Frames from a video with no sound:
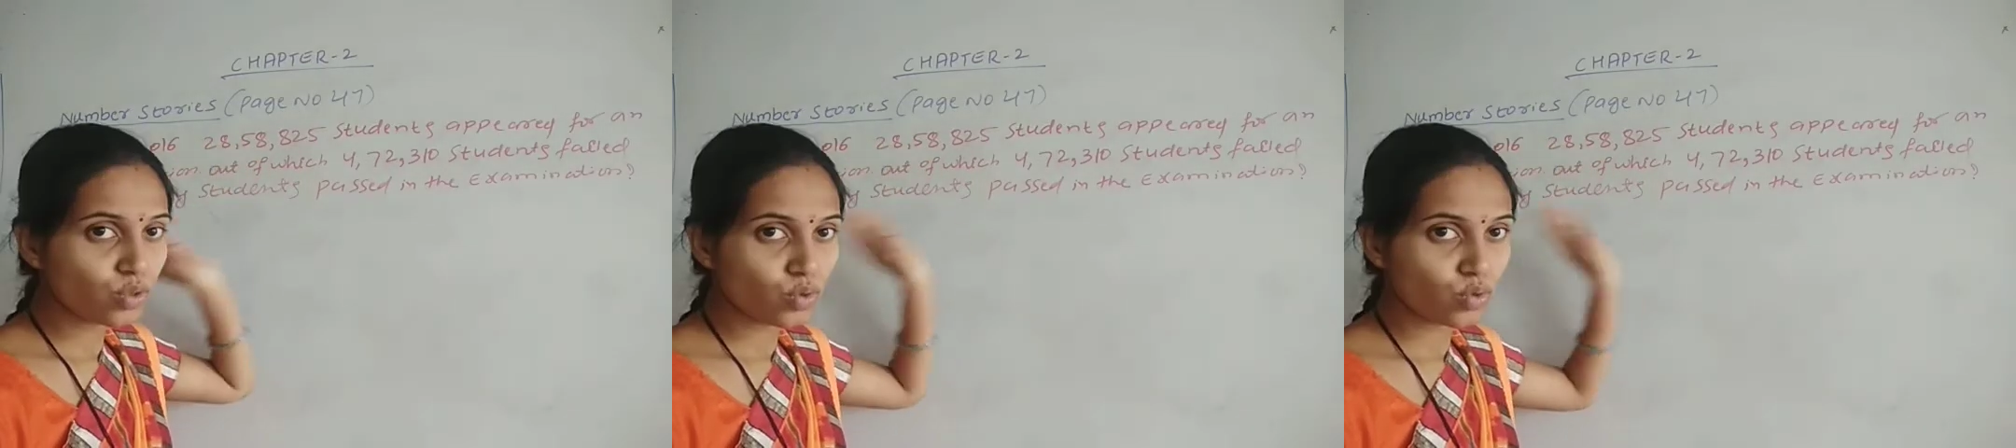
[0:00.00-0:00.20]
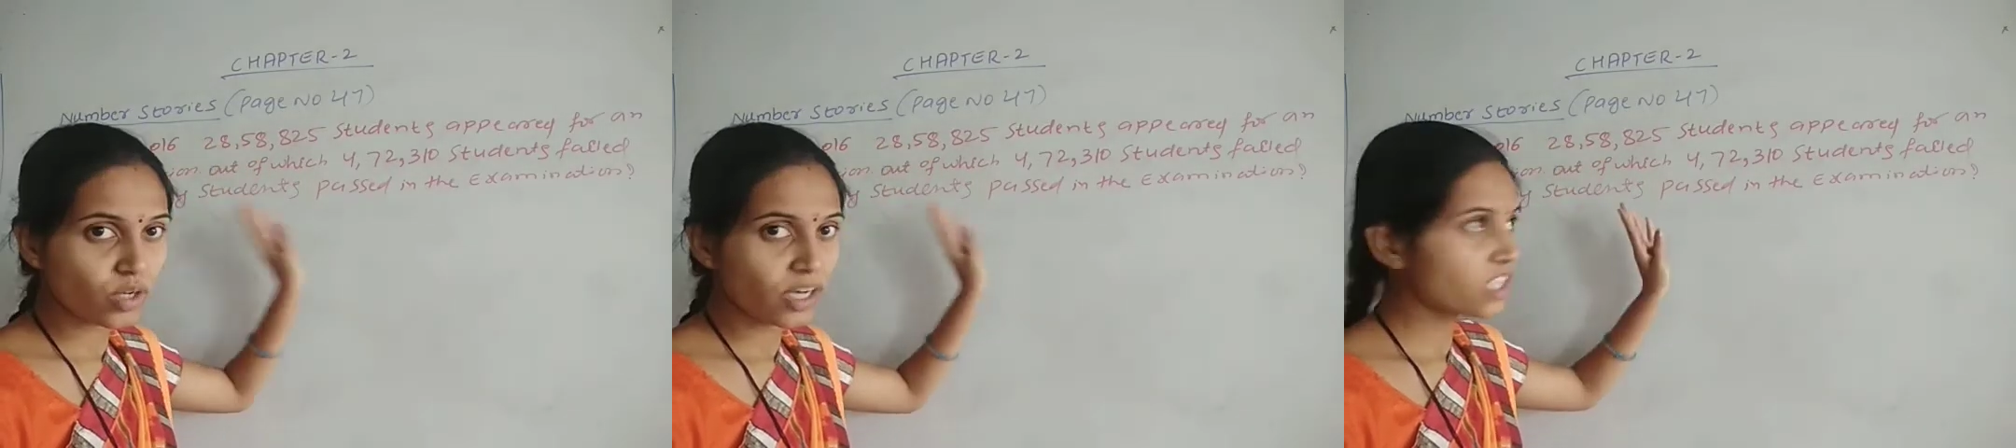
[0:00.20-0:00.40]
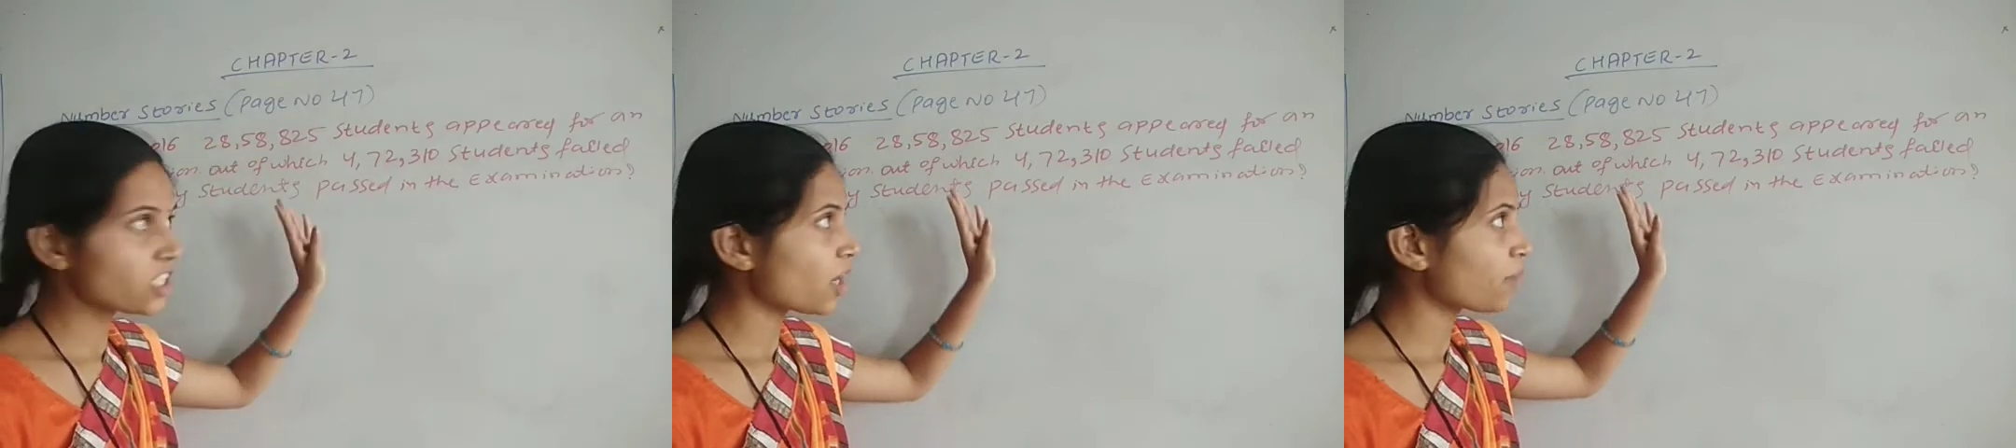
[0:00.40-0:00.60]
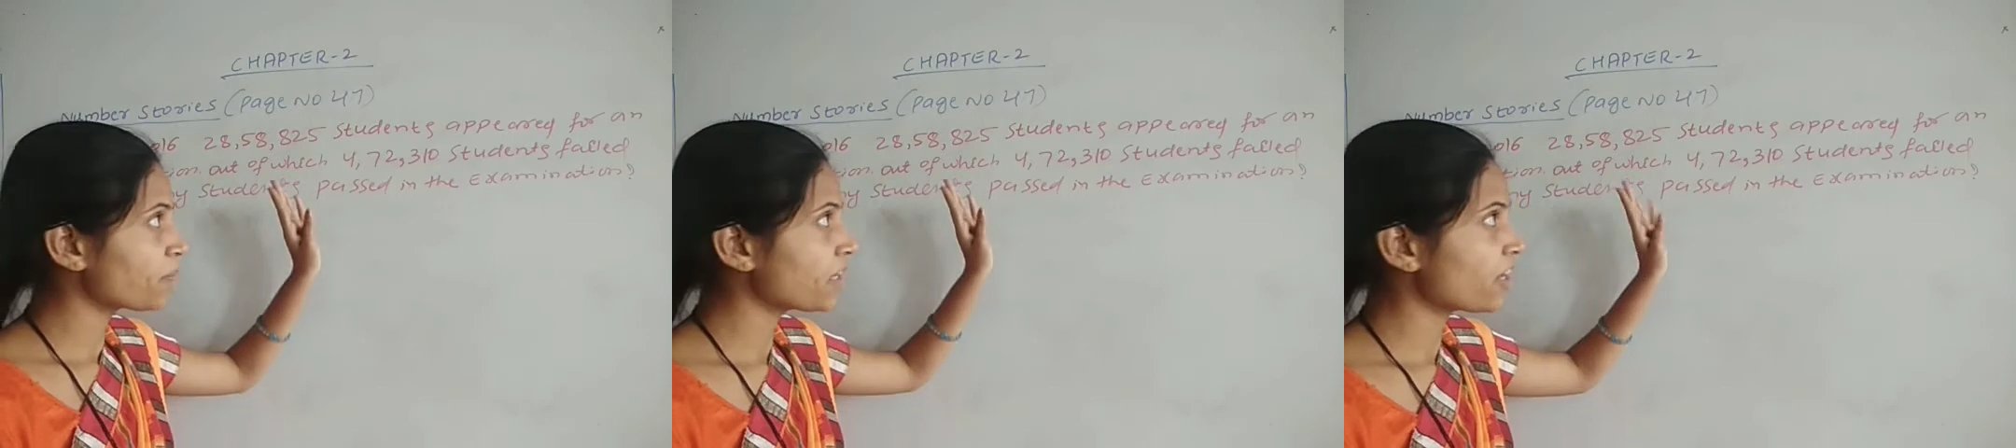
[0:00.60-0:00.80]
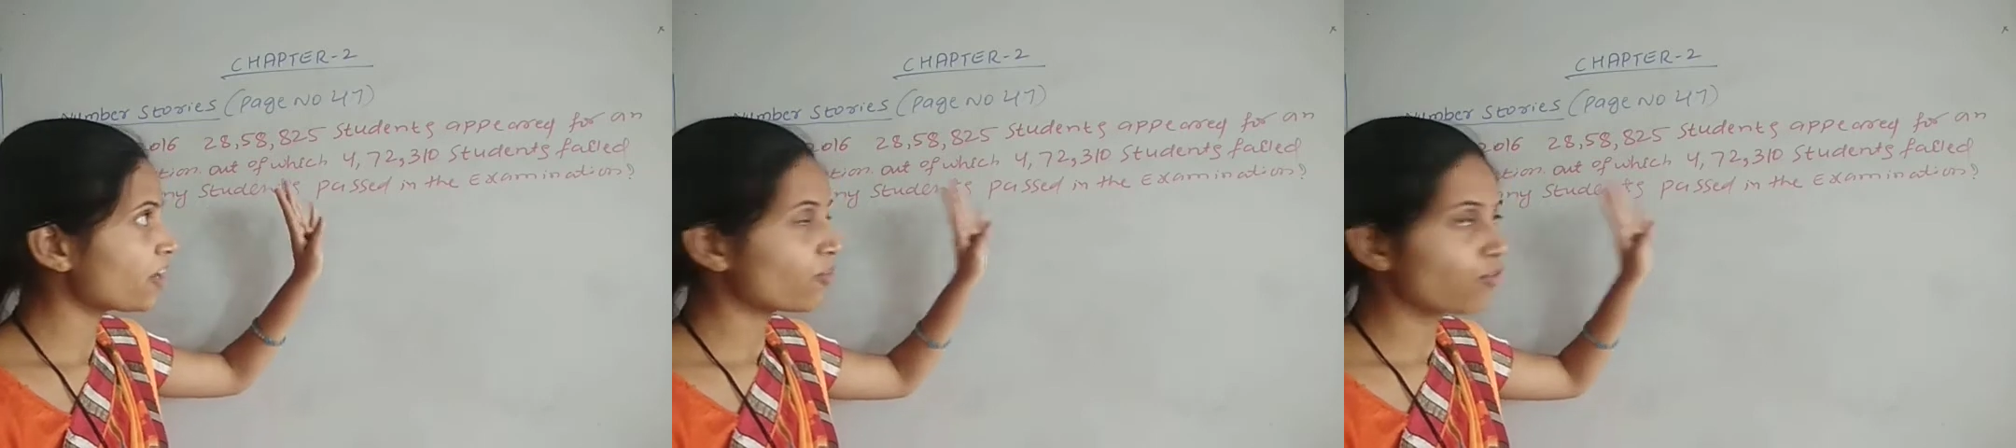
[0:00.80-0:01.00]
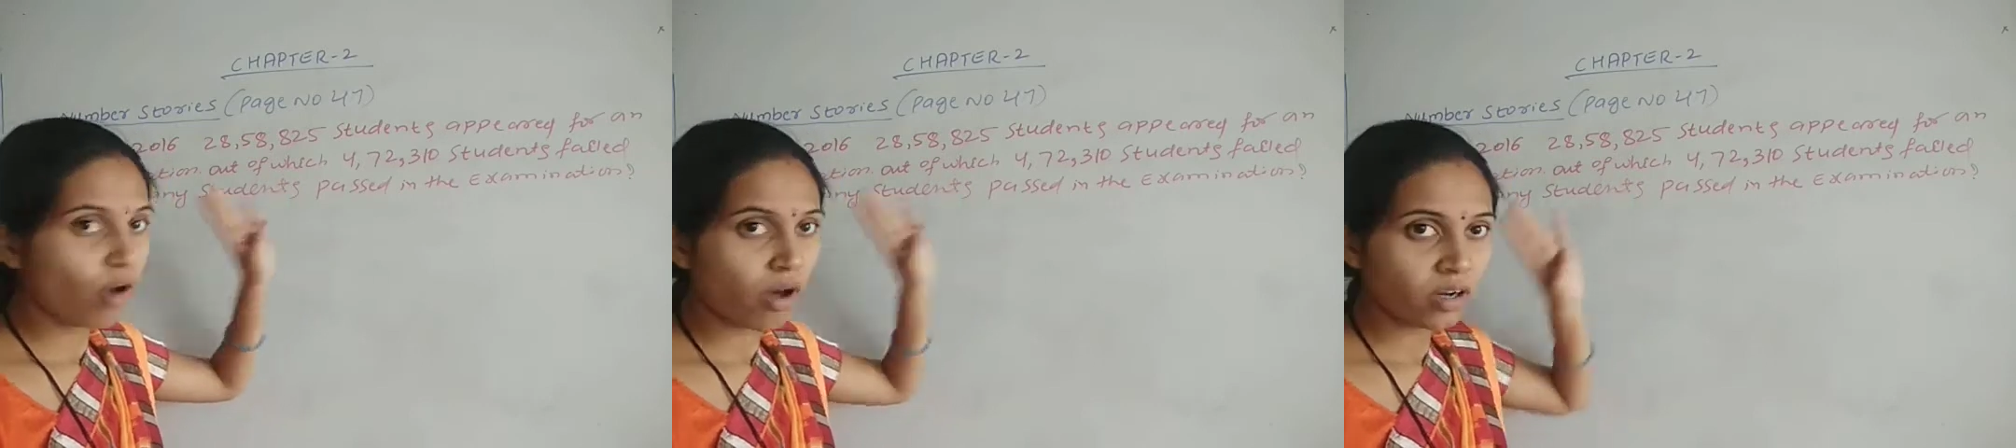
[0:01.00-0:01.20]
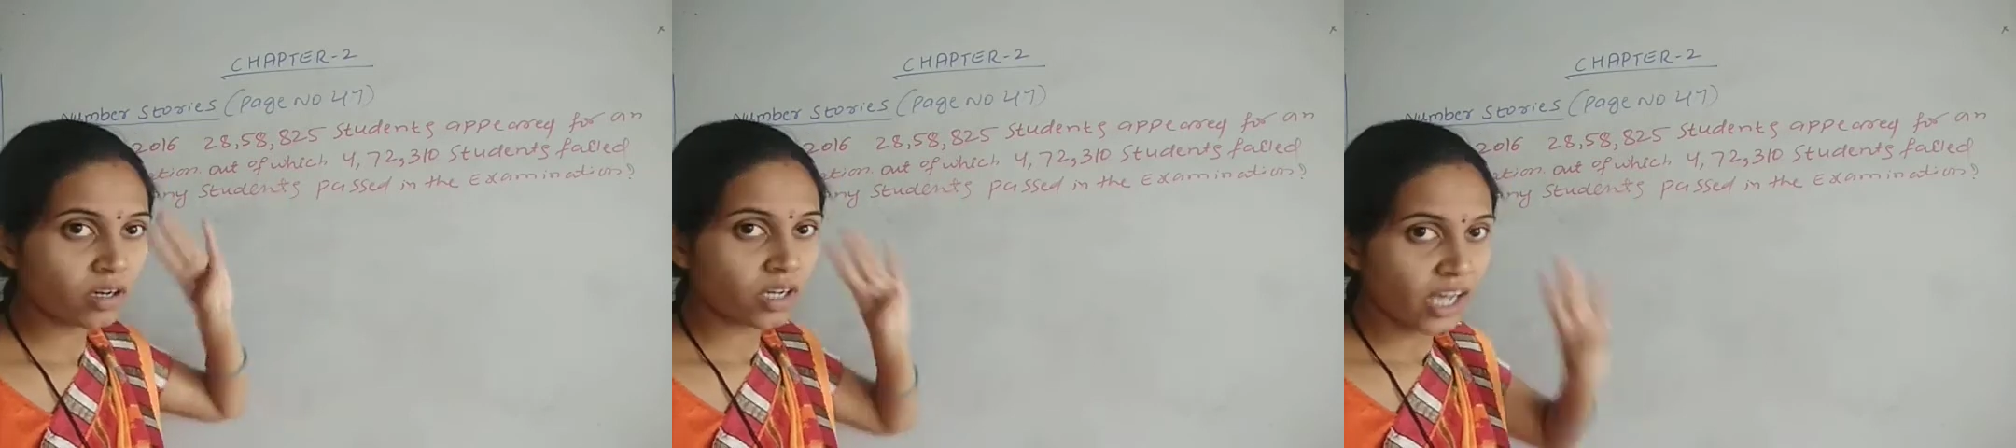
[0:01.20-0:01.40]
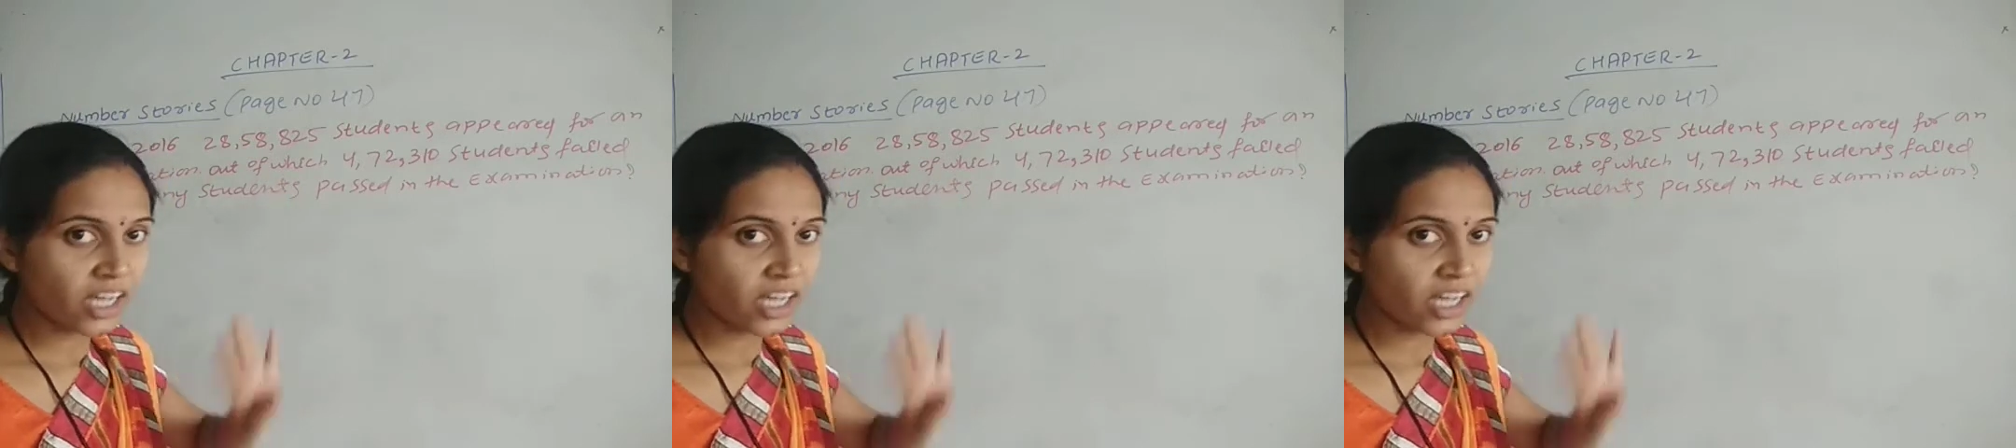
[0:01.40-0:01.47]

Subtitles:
students appeared for